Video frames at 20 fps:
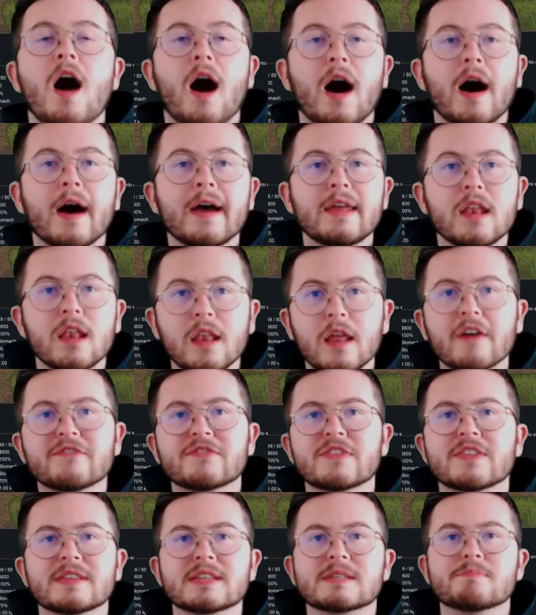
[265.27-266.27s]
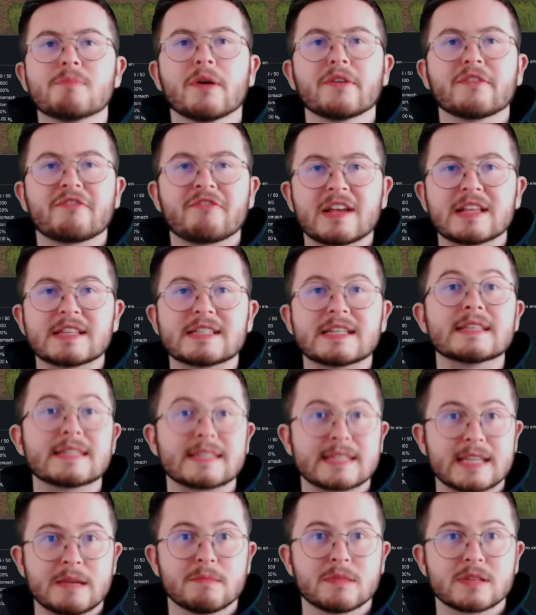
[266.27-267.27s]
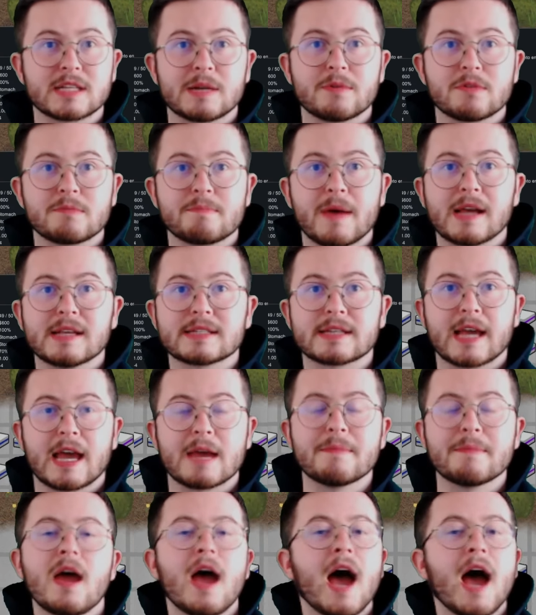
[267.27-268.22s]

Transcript: I love that this mod fits in seamlessly with base game.